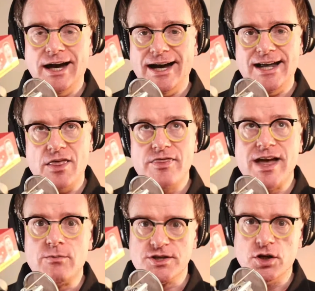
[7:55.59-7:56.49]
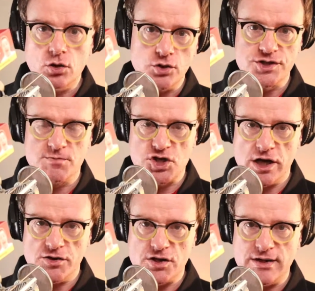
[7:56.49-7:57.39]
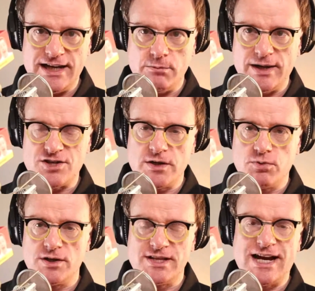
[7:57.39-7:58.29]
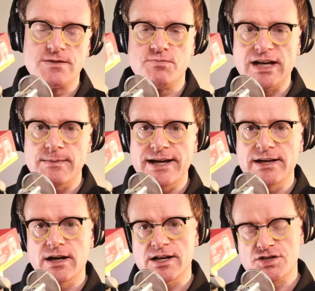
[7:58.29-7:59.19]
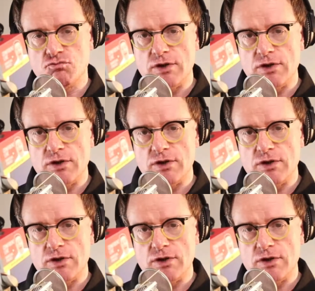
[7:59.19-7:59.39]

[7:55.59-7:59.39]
And that was an awesome show. So we actually had to bring him in as a